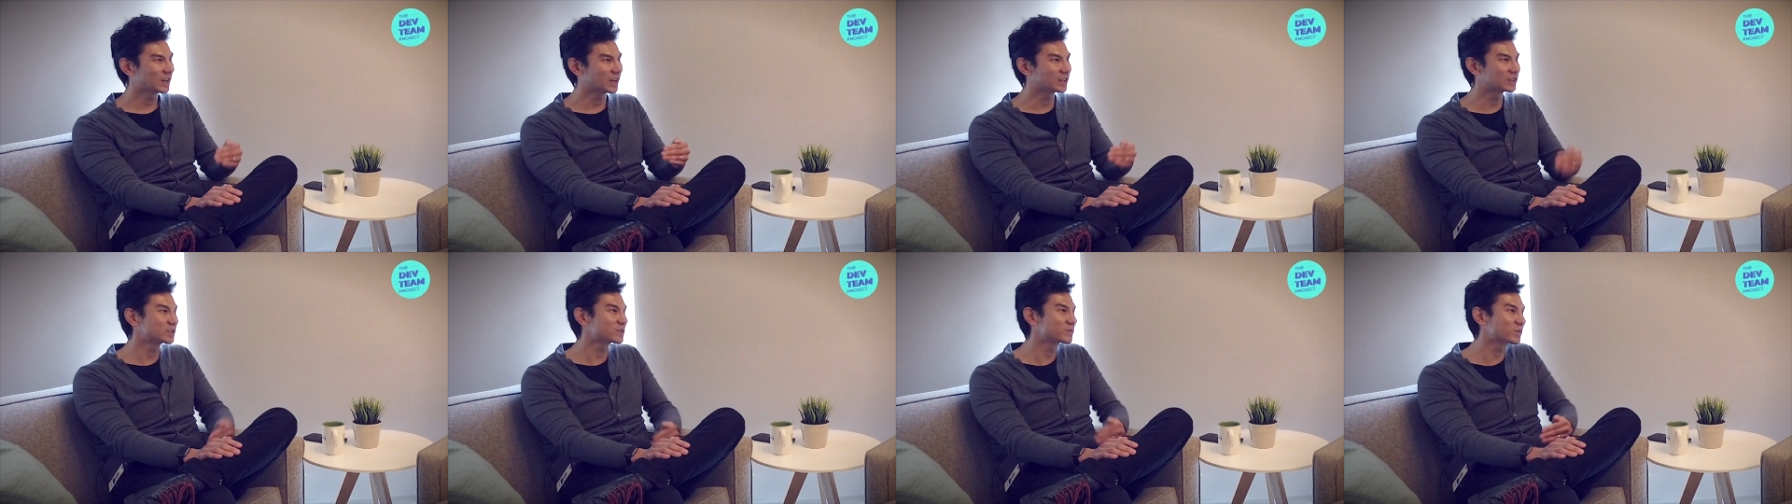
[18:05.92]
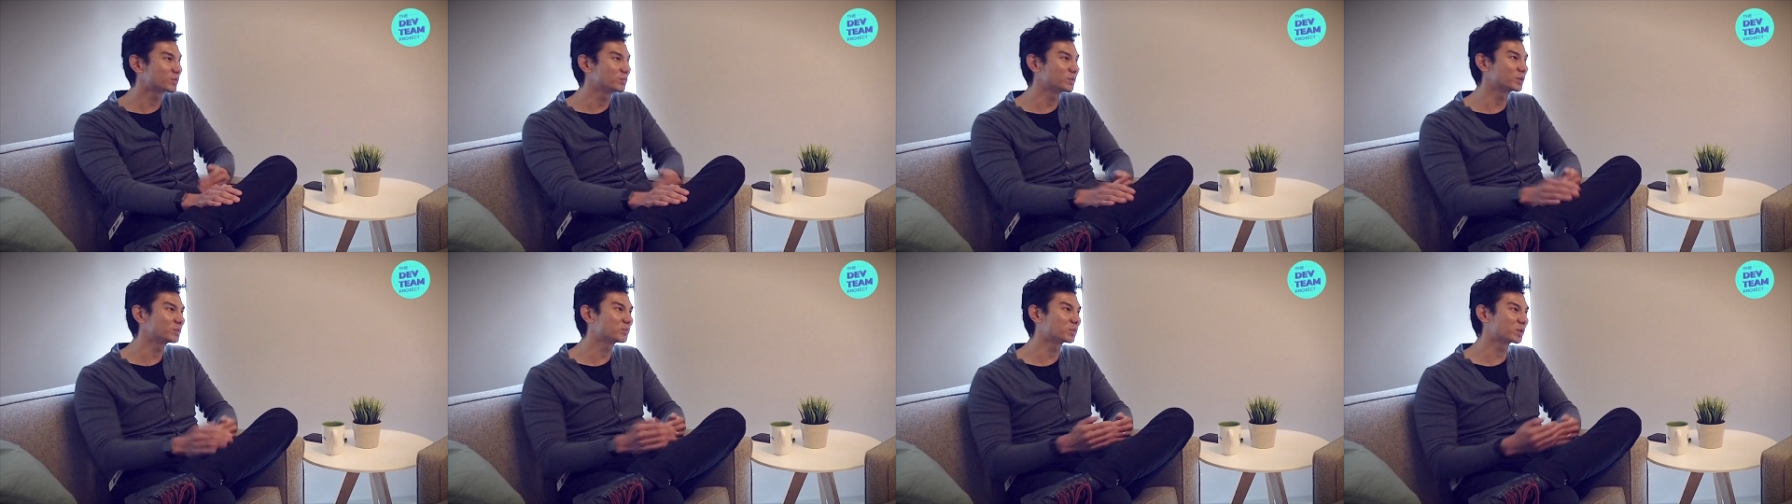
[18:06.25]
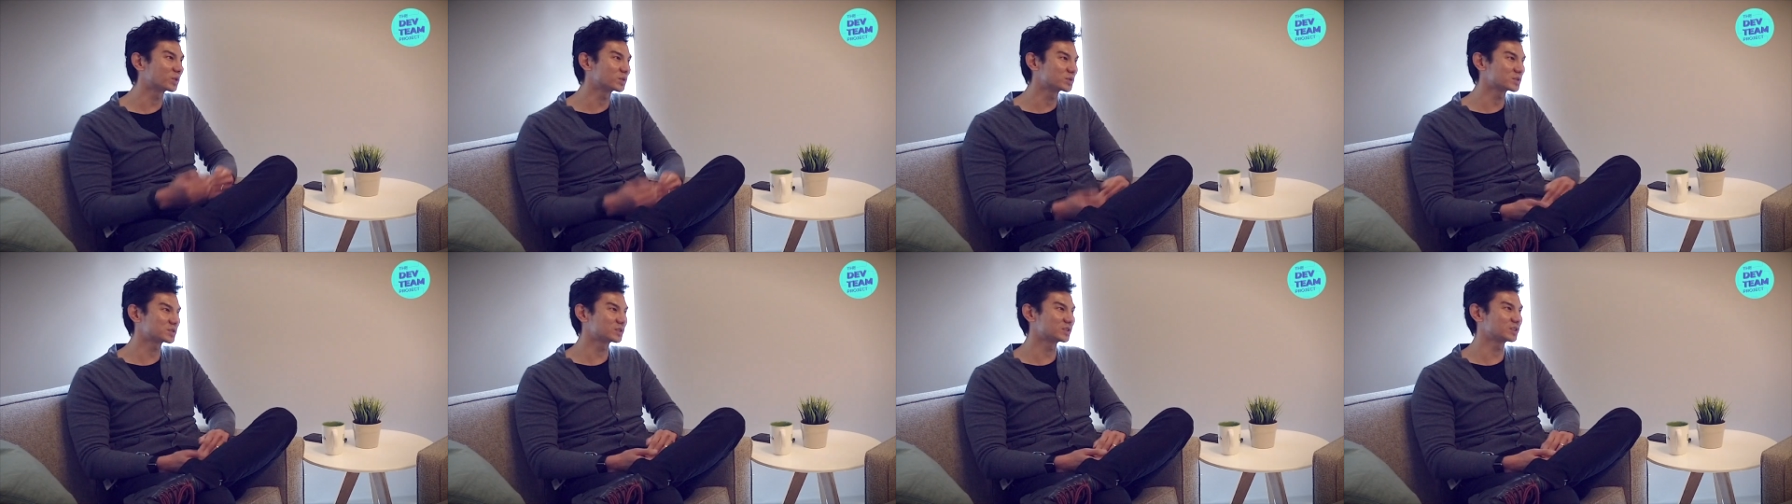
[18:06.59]
at least for me
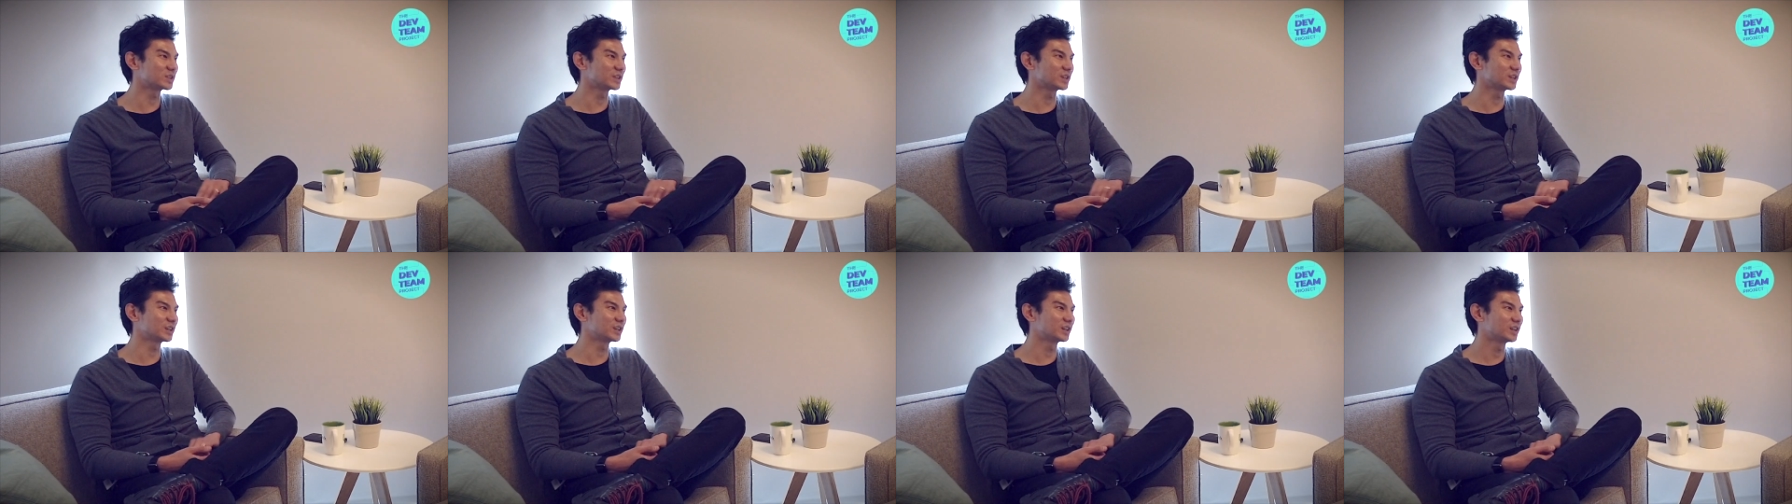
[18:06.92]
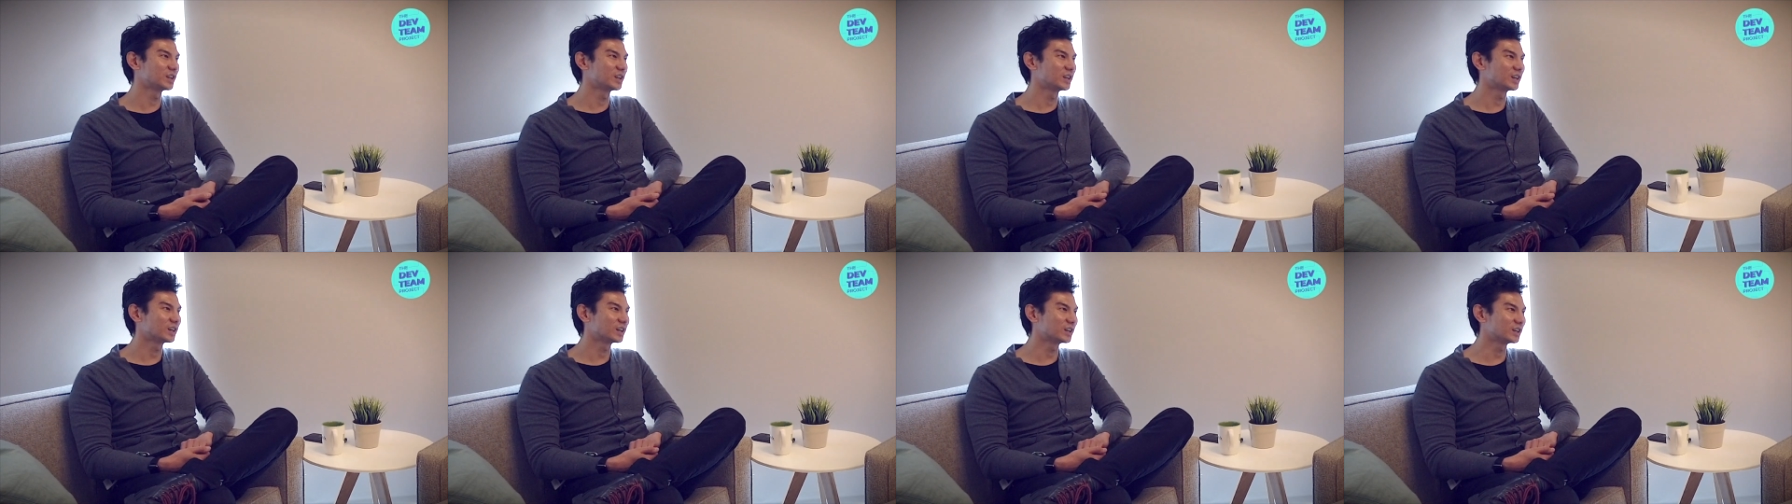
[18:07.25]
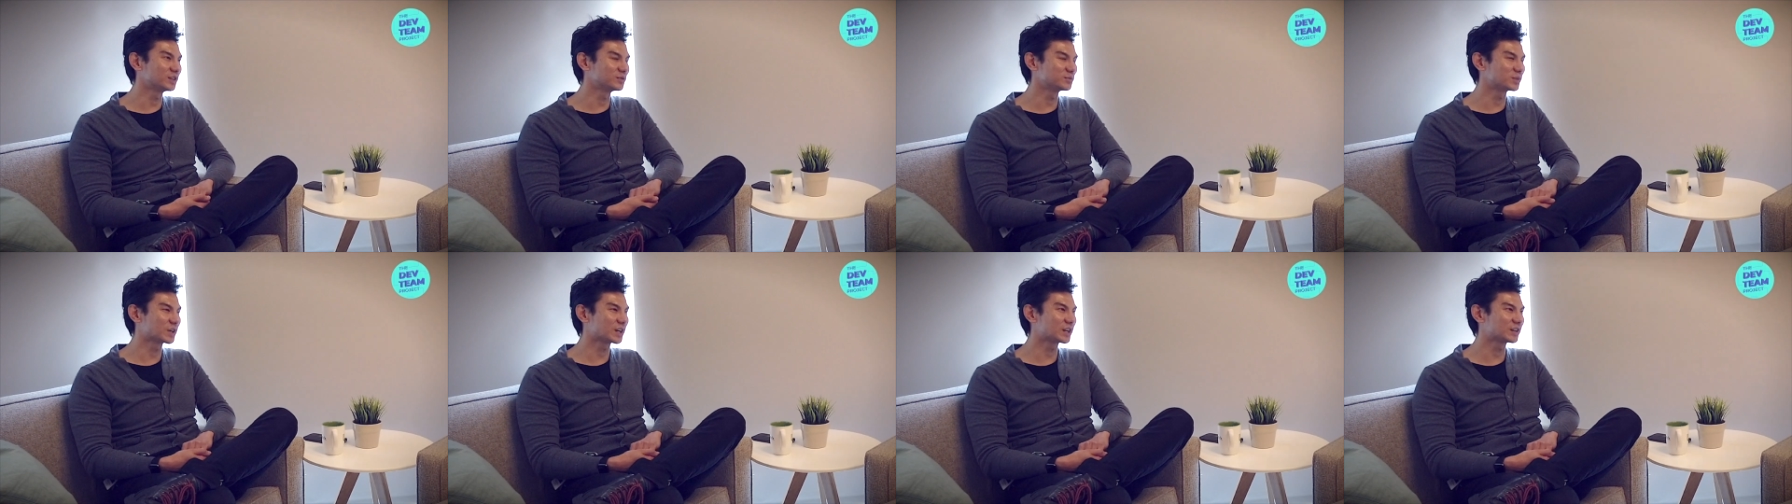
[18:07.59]
personally,
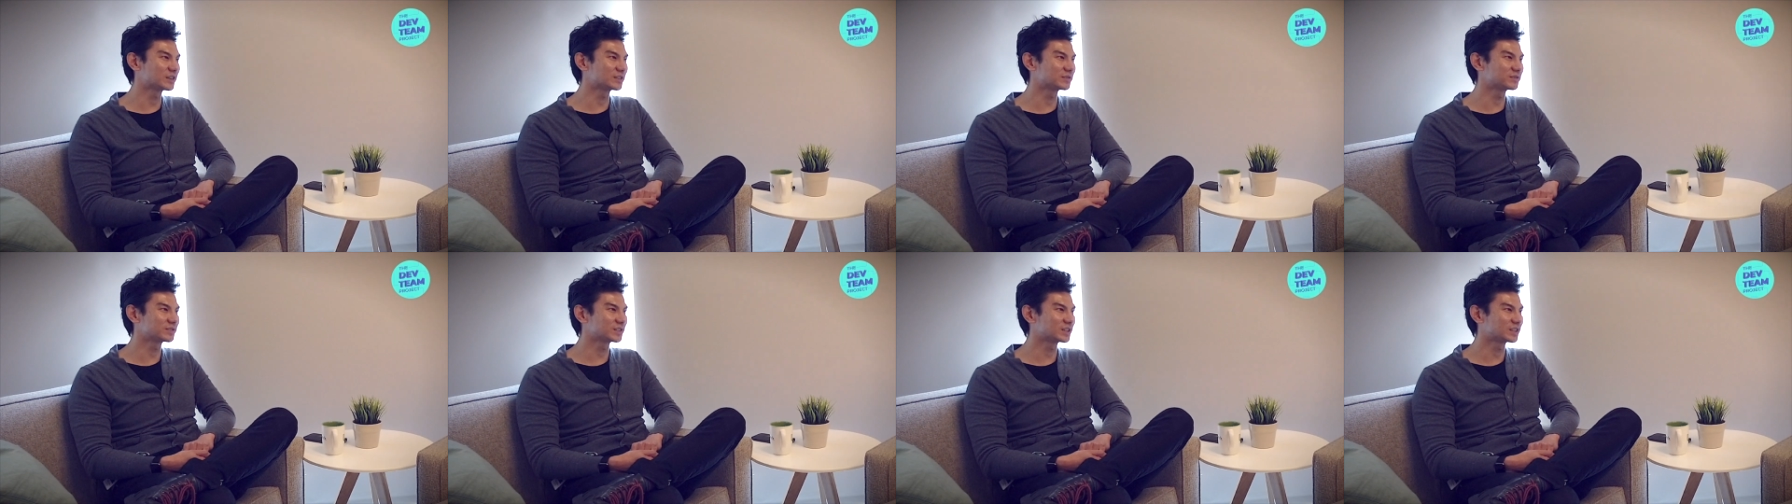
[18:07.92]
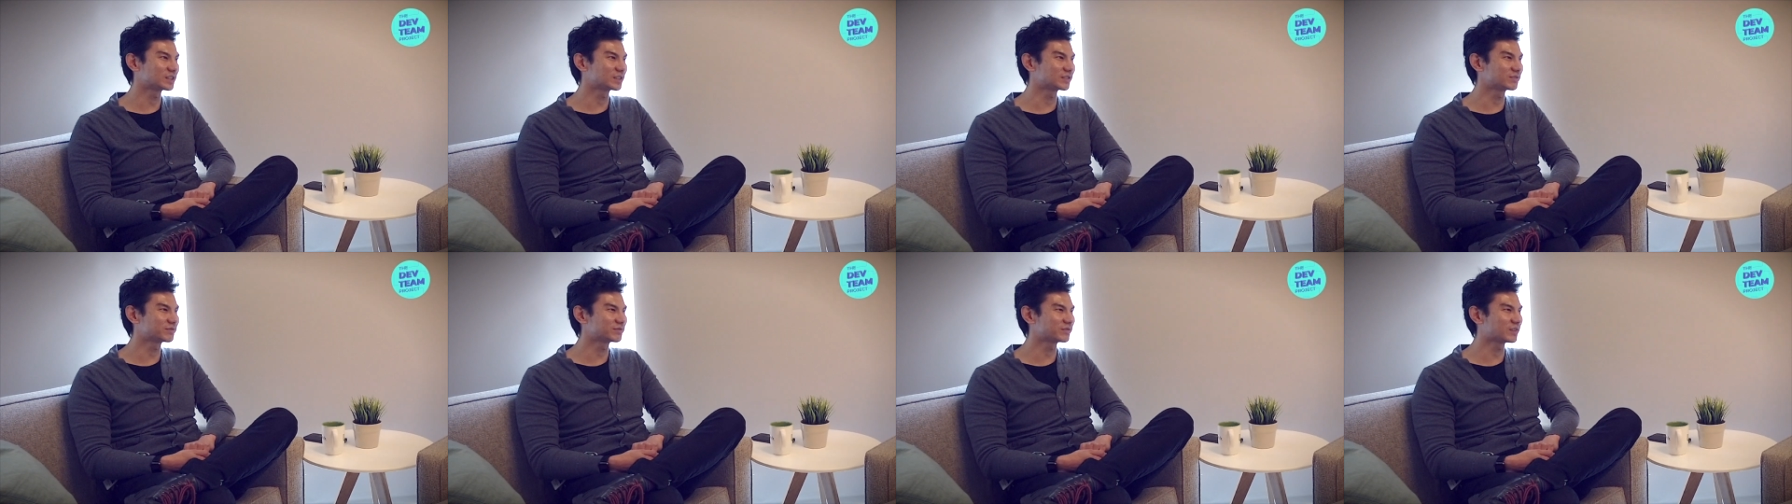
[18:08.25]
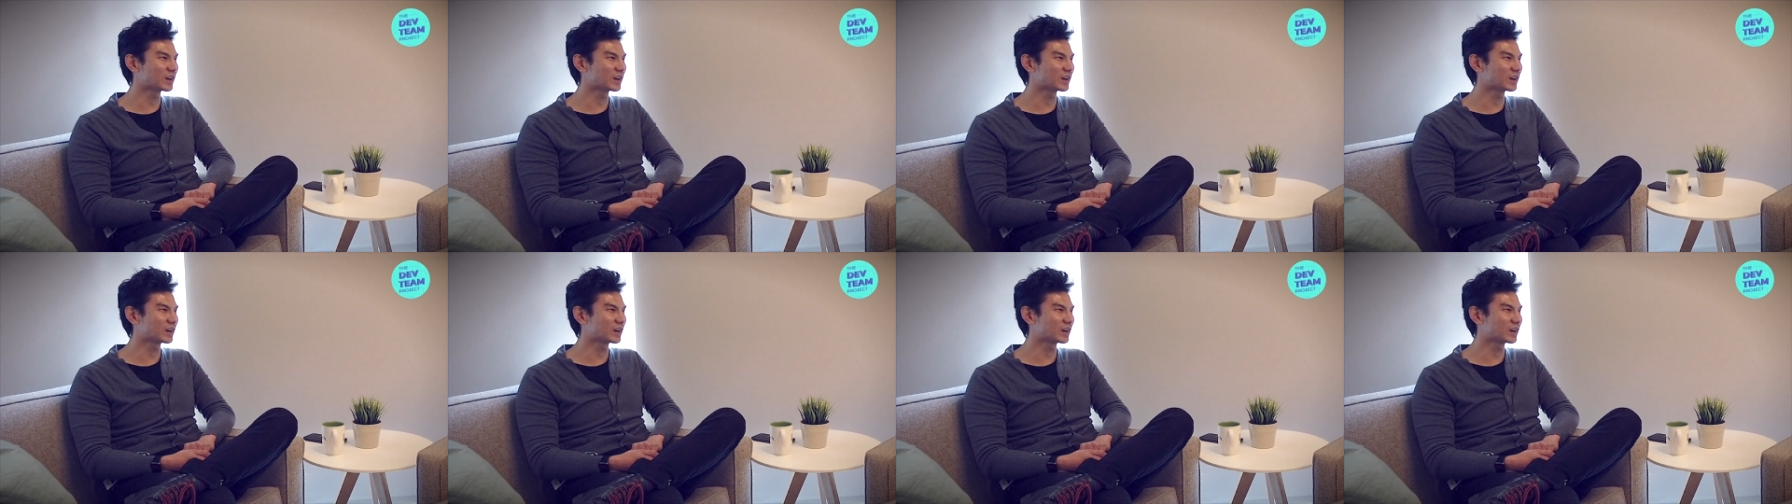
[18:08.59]
have